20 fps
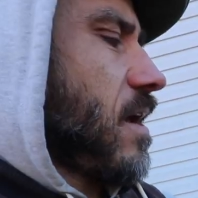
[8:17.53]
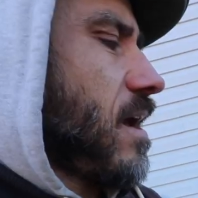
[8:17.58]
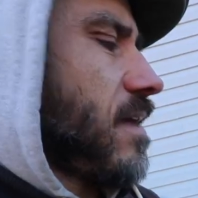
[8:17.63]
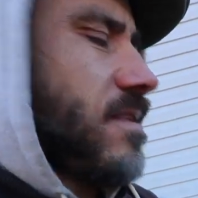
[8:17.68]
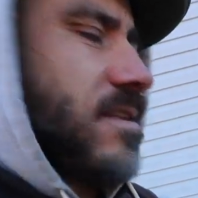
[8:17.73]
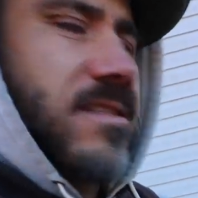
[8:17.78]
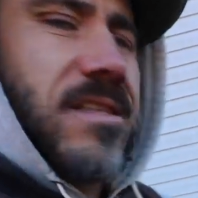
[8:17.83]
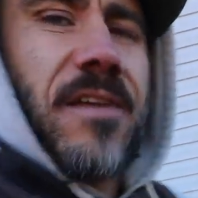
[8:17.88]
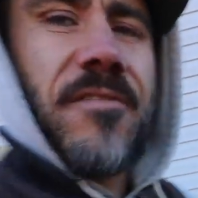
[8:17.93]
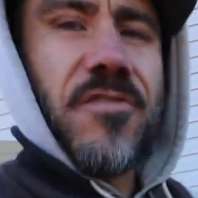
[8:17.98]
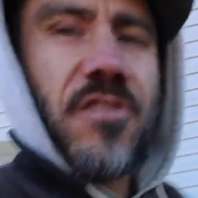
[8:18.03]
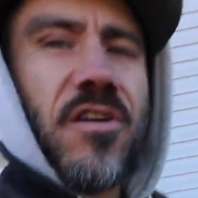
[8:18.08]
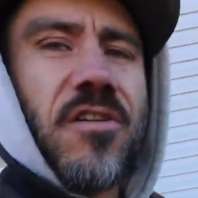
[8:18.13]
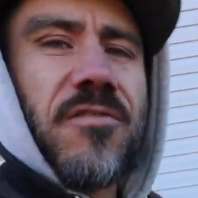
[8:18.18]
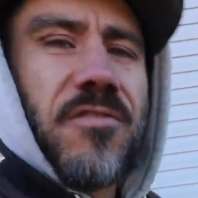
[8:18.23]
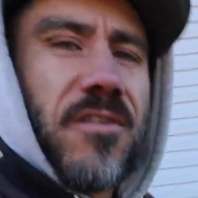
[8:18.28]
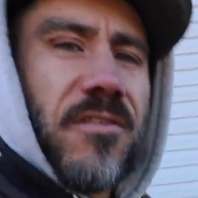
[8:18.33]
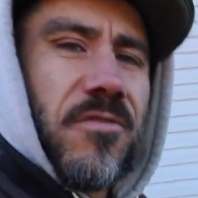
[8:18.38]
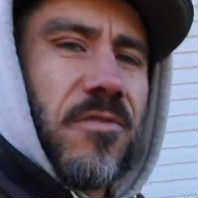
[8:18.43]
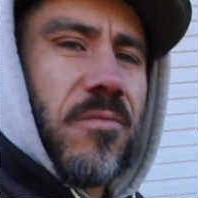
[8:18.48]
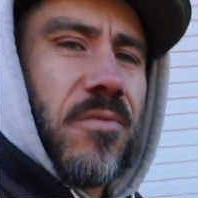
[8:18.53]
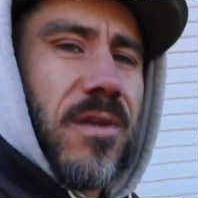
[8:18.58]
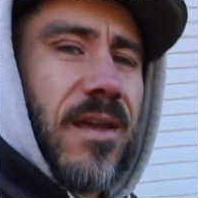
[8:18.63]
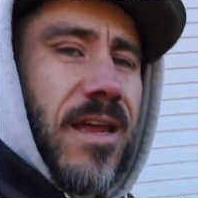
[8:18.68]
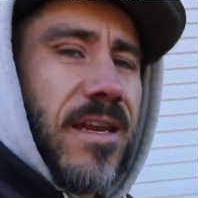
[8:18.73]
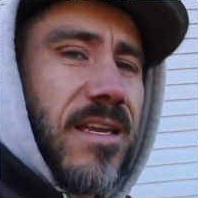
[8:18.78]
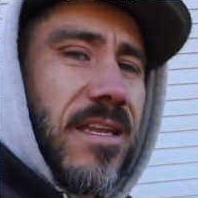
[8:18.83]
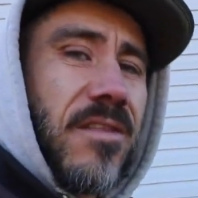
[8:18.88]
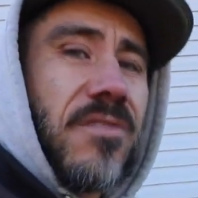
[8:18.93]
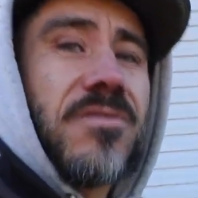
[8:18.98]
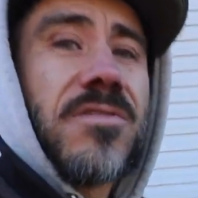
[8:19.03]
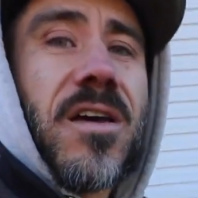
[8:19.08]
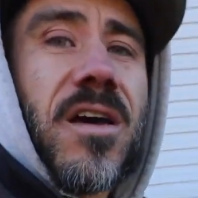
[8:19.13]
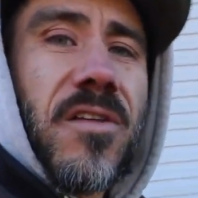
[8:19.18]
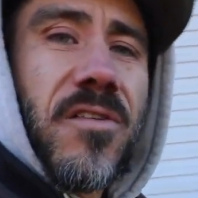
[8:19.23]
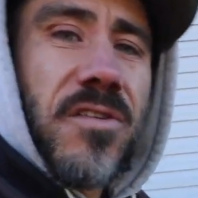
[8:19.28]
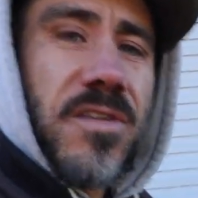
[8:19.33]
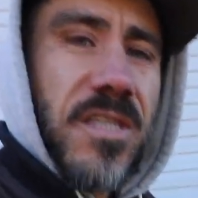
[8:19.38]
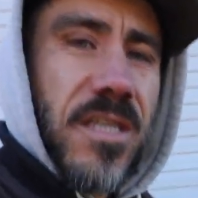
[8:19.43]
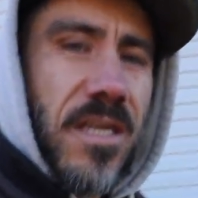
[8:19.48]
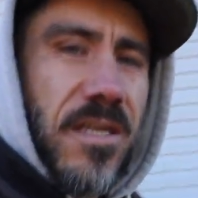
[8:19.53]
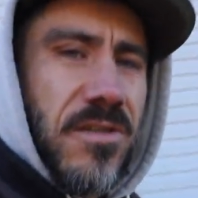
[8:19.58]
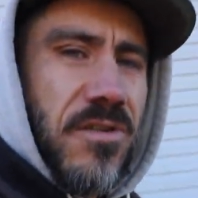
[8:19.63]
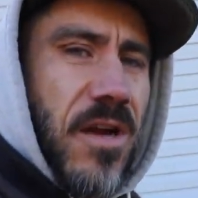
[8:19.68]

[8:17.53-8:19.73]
I had these left over from when I did those other chicken